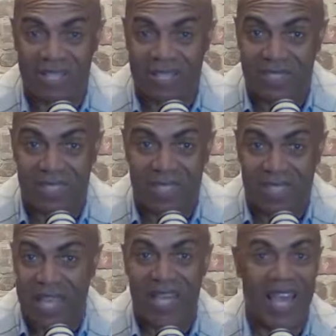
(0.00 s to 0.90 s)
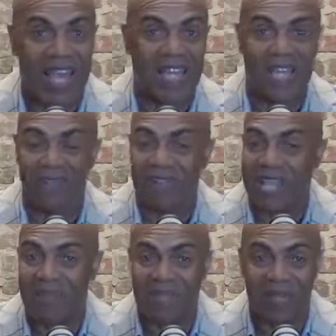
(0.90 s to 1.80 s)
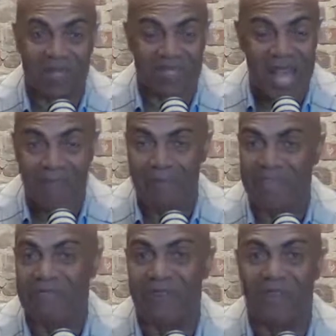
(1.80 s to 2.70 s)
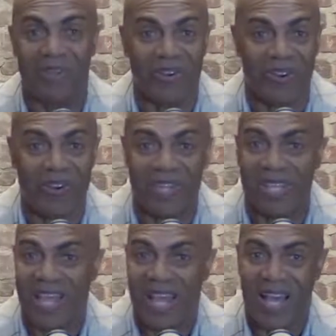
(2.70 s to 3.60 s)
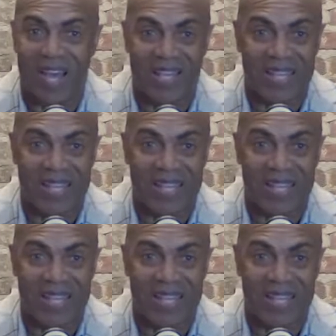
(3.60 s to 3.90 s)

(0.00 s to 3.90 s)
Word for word: just decade every time something's happened from the early uh,